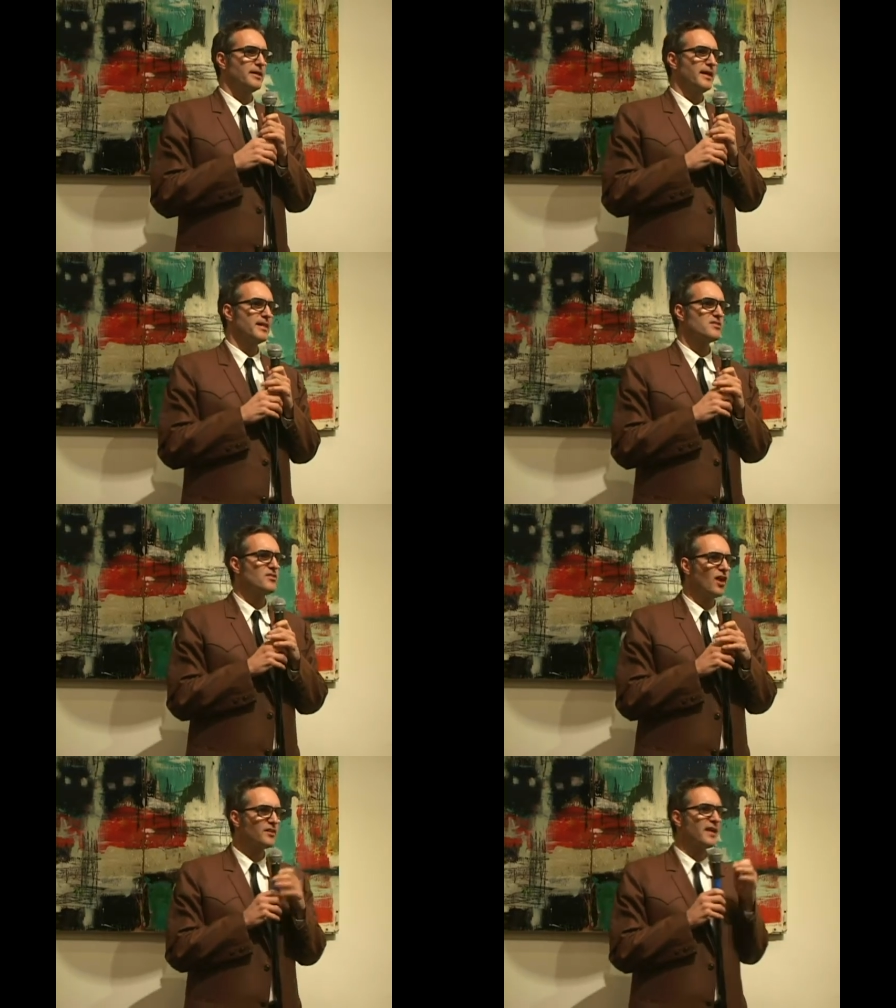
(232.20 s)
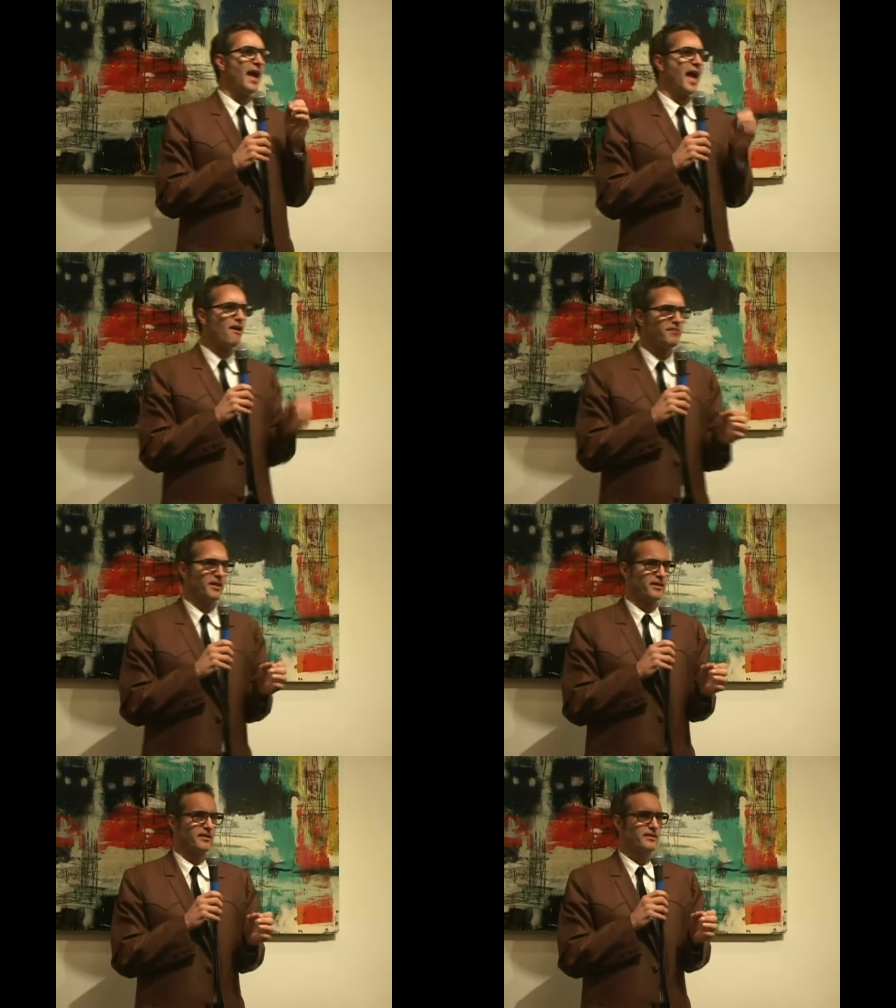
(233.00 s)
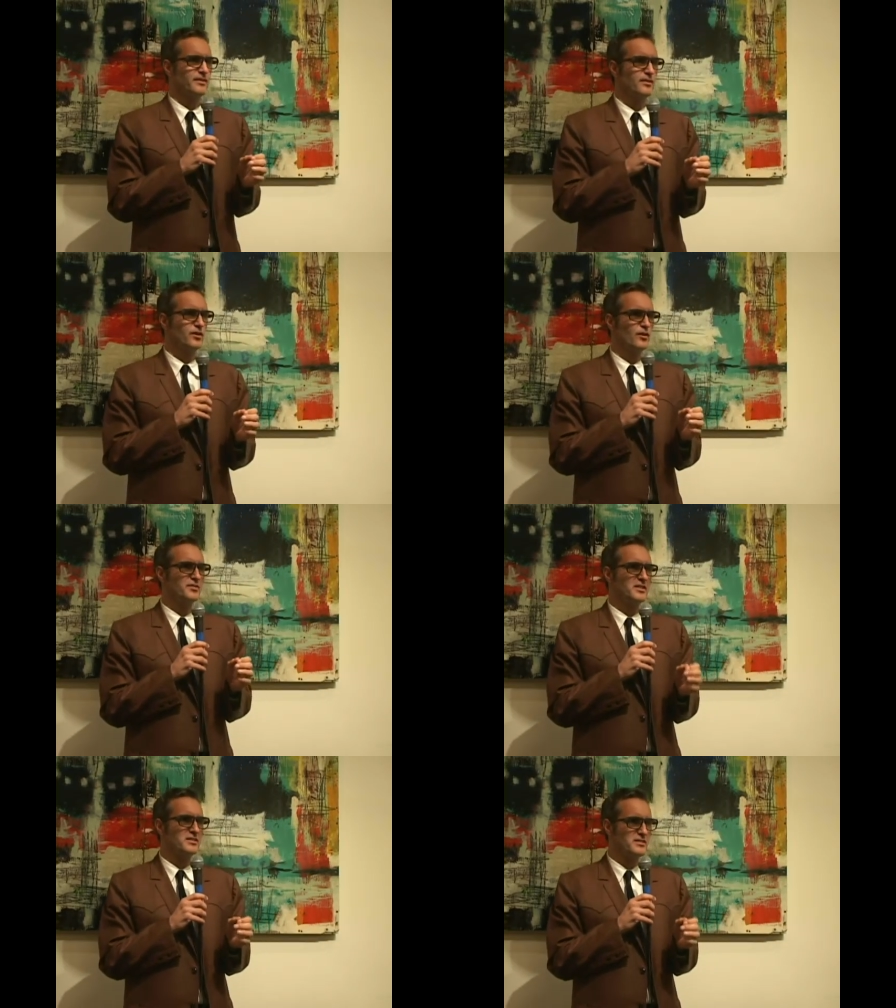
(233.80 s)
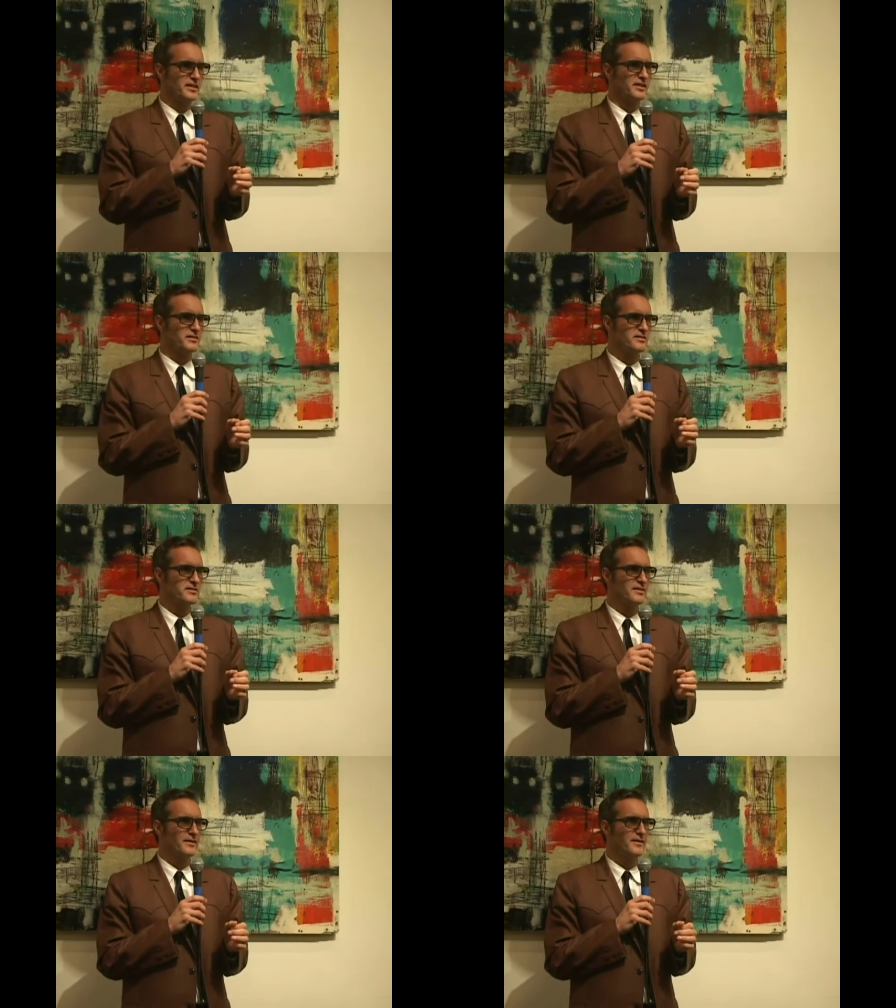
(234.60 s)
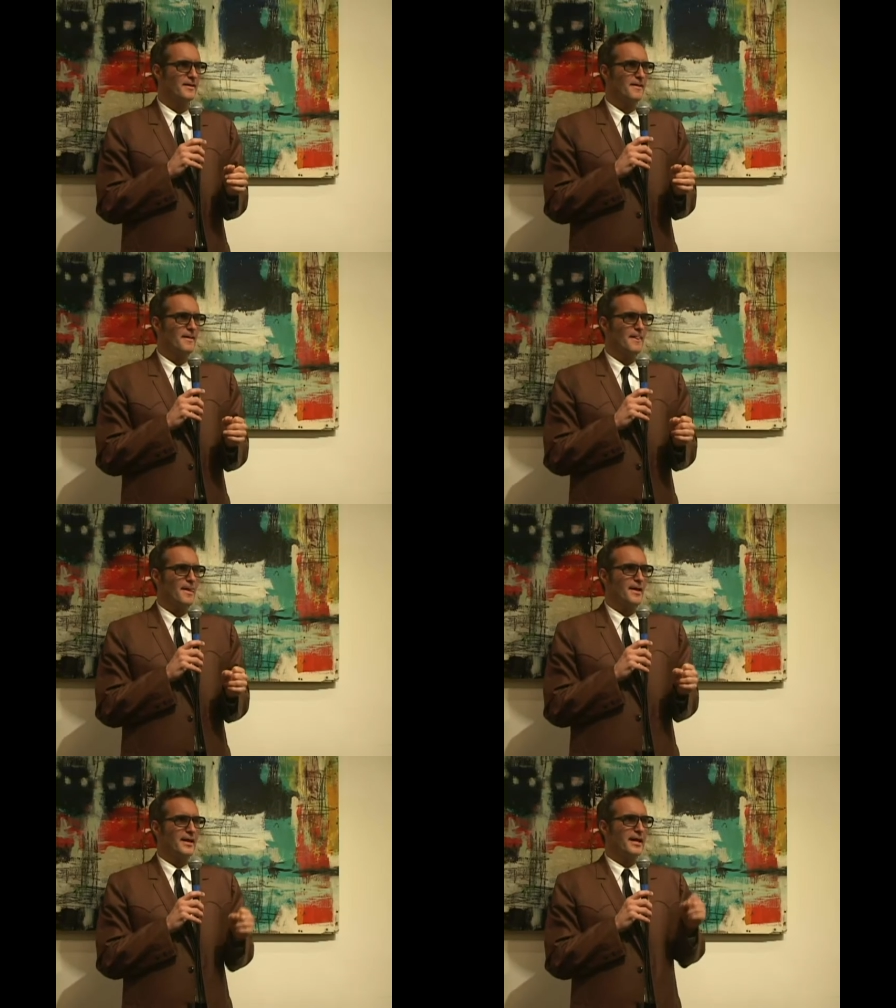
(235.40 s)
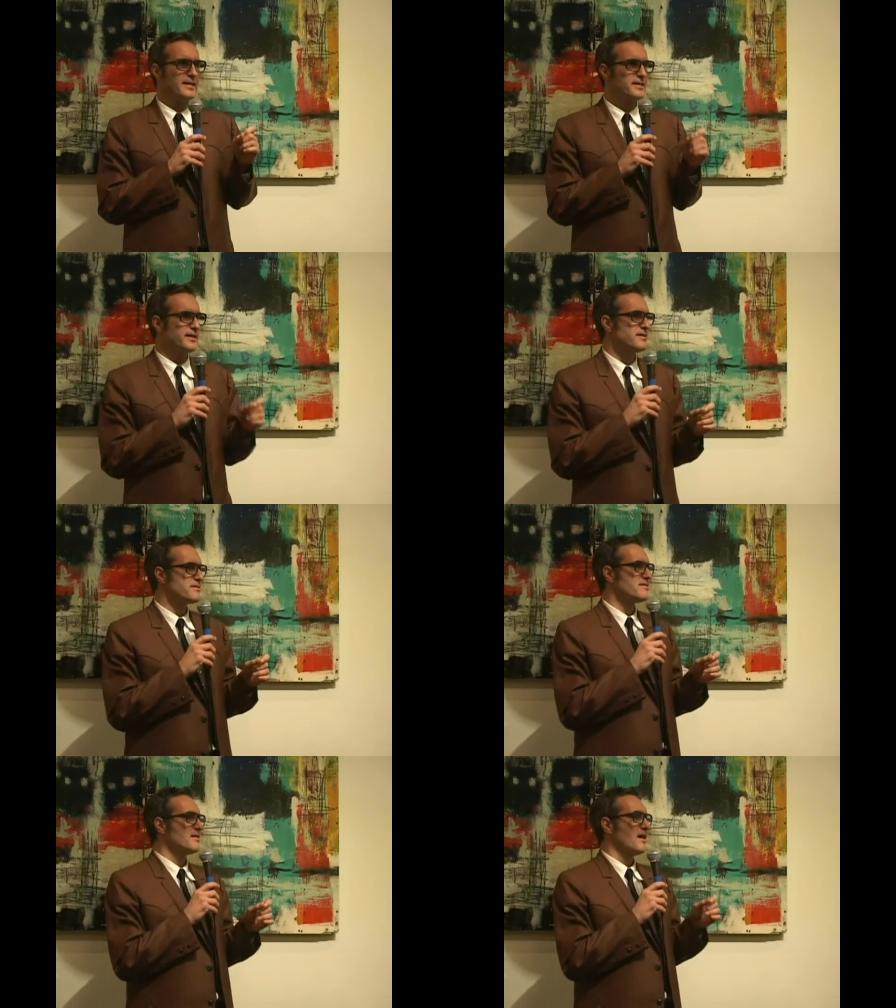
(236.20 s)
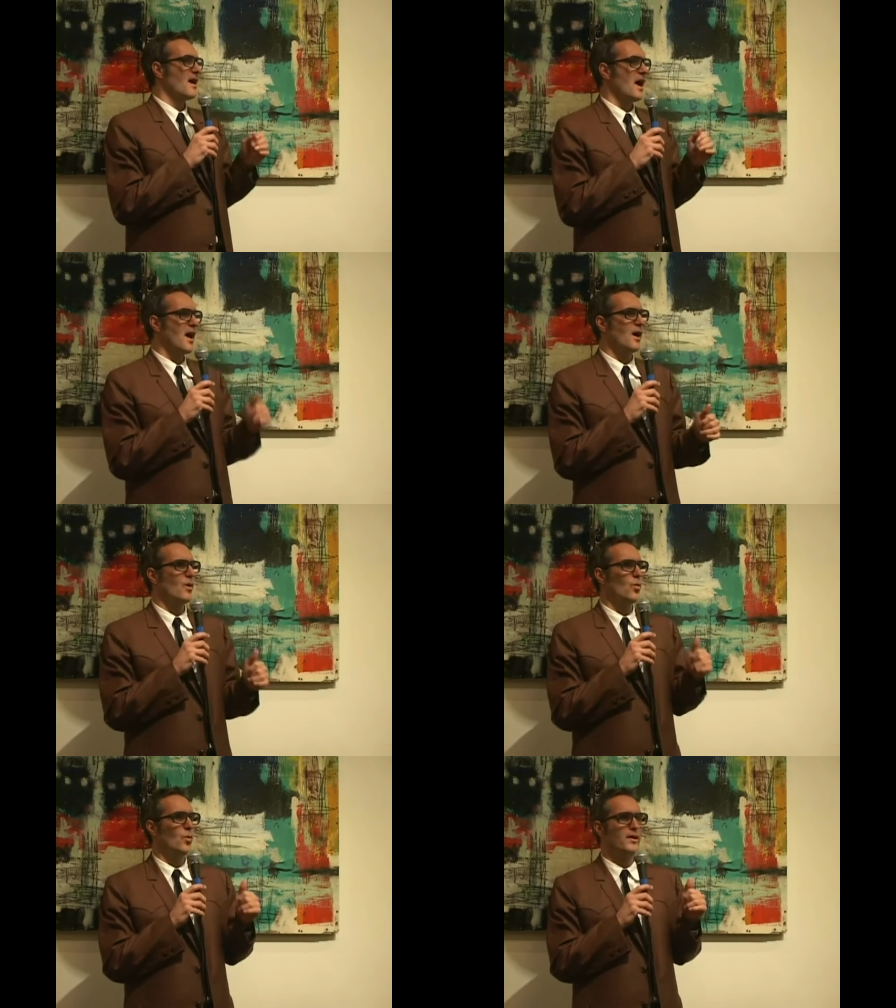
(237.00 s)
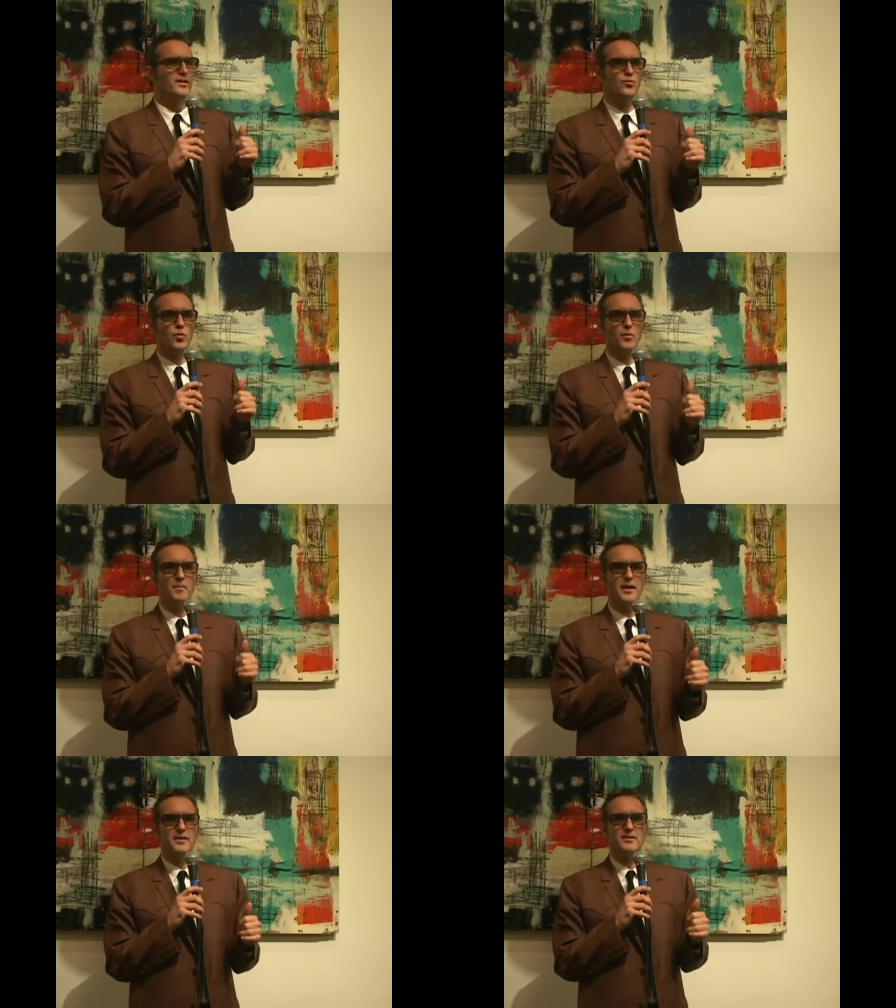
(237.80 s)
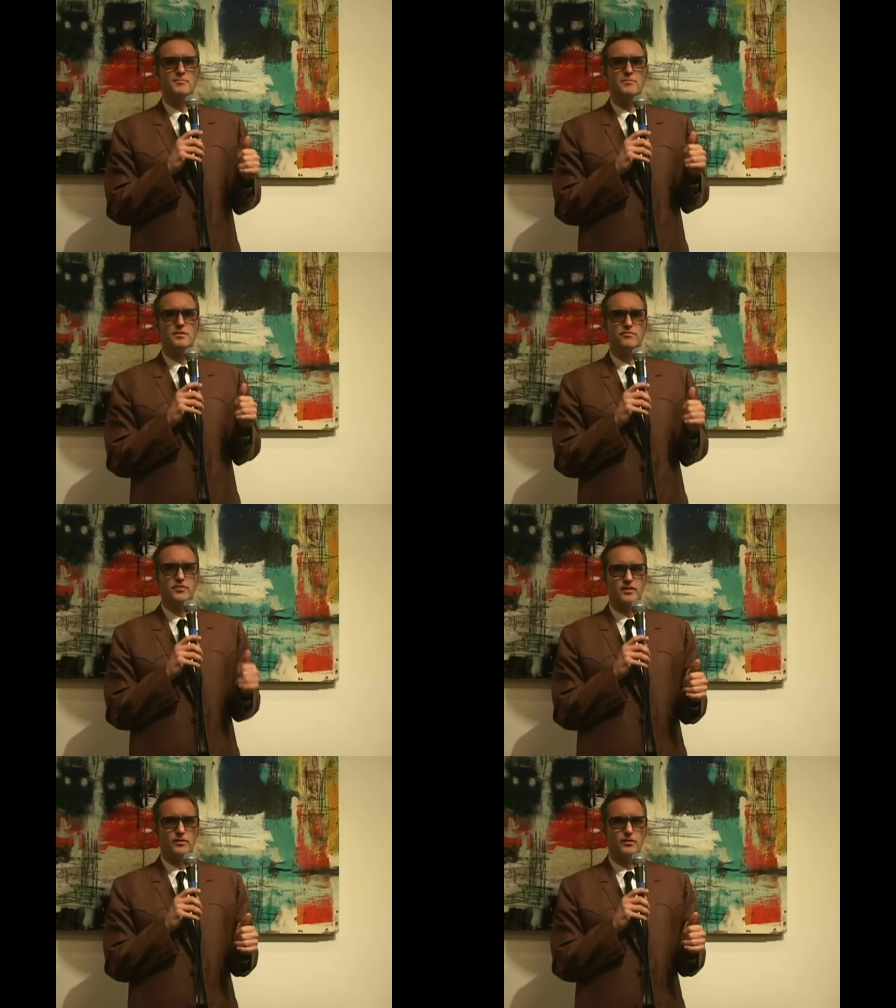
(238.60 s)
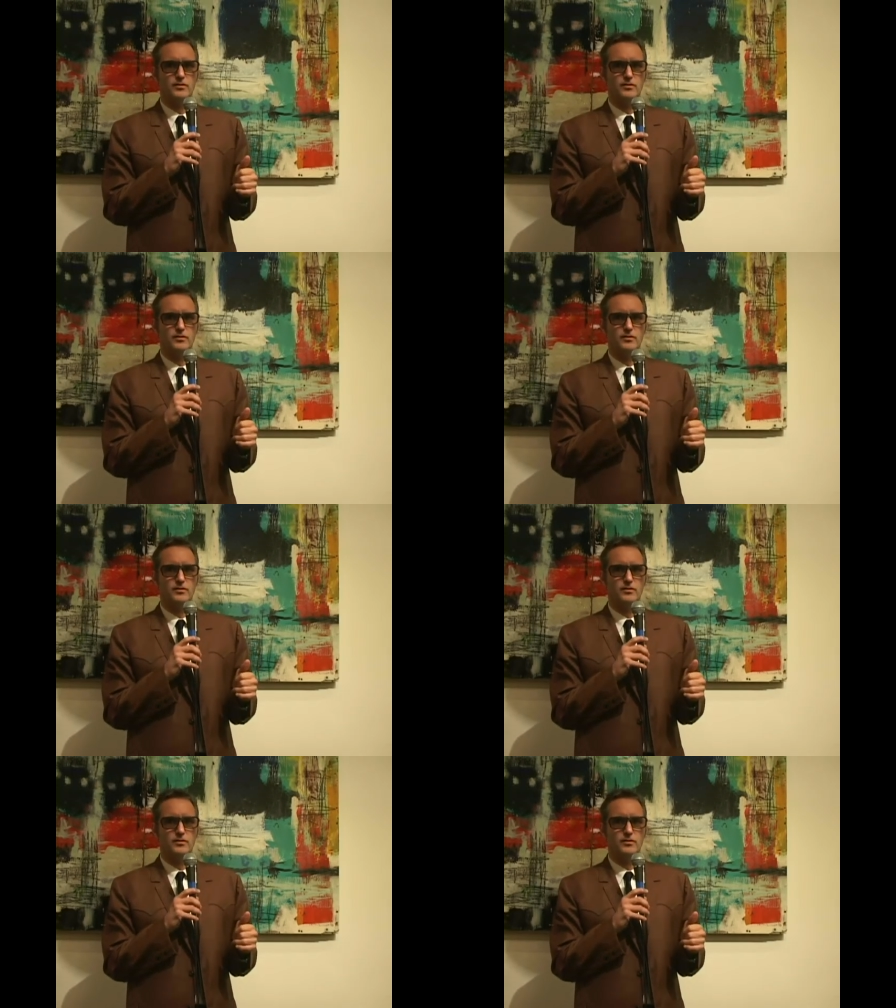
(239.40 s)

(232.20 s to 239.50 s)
It's not the having of these things. It is how it will make me feel.